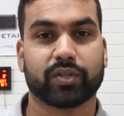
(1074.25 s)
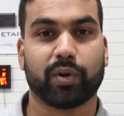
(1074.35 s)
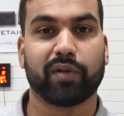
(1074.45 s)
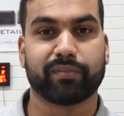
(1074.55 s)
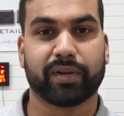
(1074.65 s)

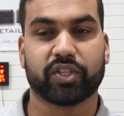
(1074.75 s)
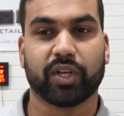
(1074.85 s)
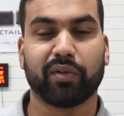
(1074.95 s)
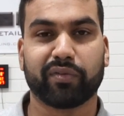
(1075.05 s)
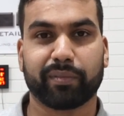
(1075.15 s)
well for
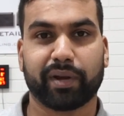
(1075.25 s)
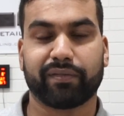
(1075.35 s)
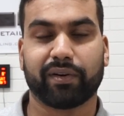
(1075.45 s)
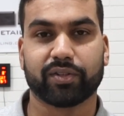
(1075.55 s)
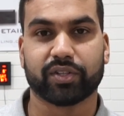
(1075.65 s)
myself, but if
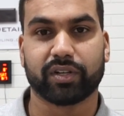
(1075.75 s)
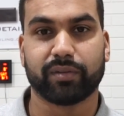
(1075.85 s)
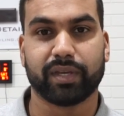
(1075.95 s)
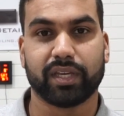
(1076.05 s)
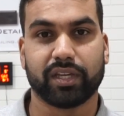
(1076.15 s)
I was going to
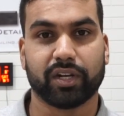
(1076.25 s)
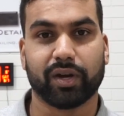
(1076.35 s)
be,